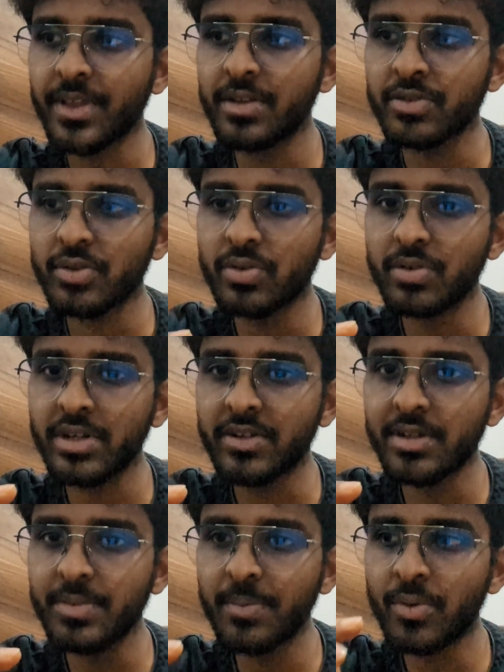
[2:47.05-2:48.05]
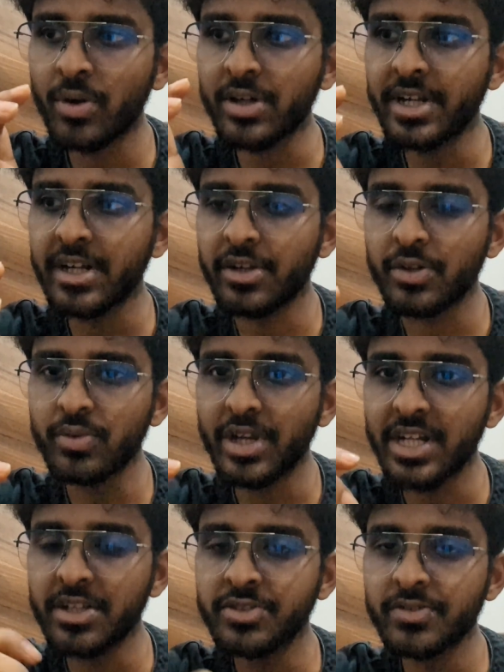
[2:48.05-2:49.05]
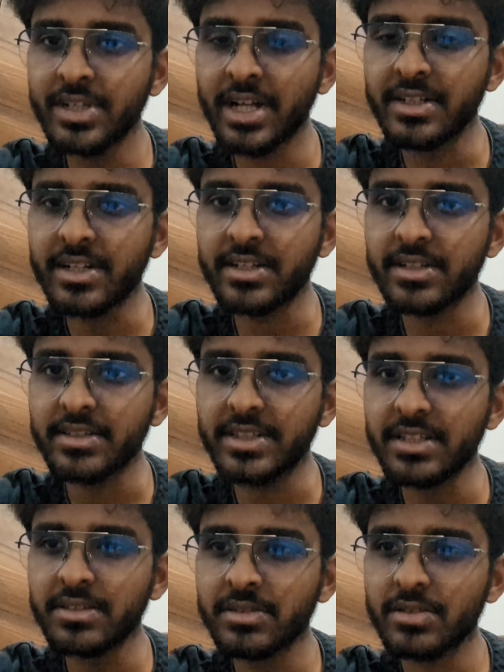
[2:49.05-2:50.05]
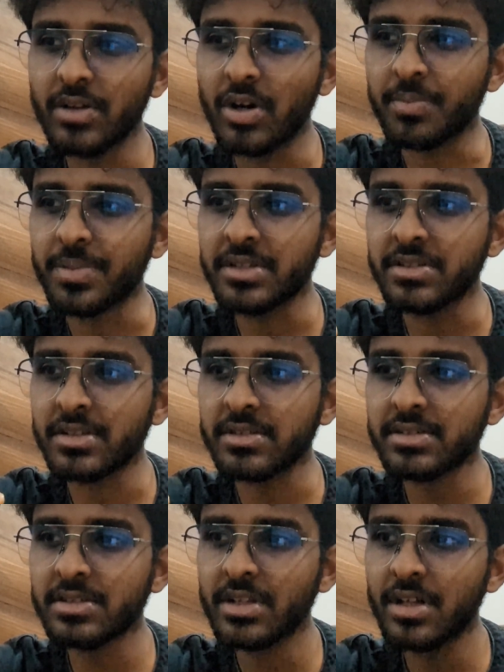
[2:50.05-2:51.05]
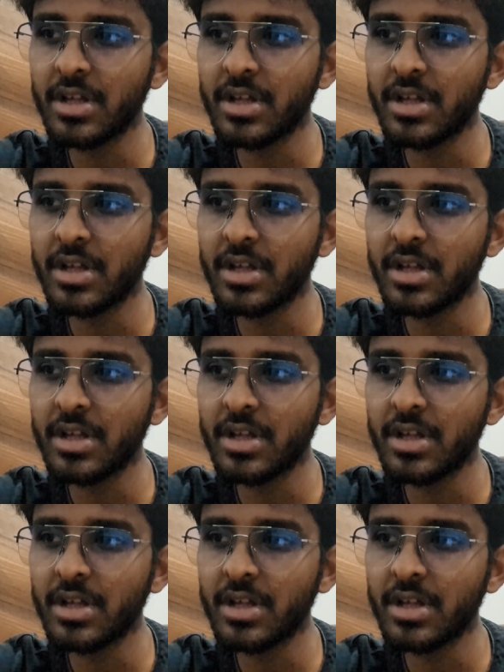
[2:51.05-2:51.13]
so it will be broken into individual entities or pieces.